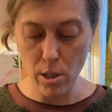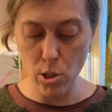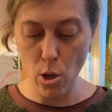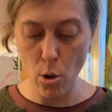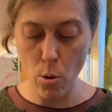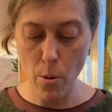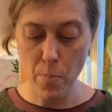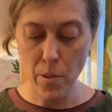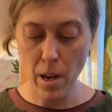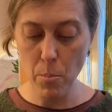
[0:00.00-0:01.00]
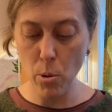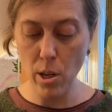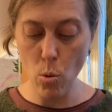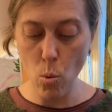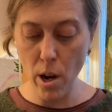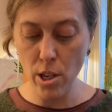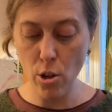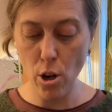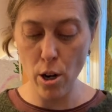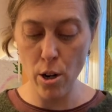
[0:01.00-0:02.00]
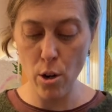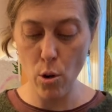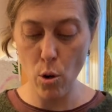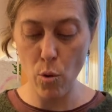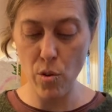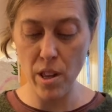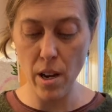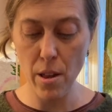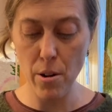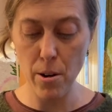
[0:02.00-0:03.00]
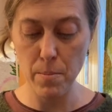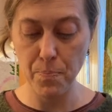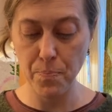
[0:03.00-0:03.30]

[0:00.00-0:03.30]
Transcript: So I'm putting one yarn over the other.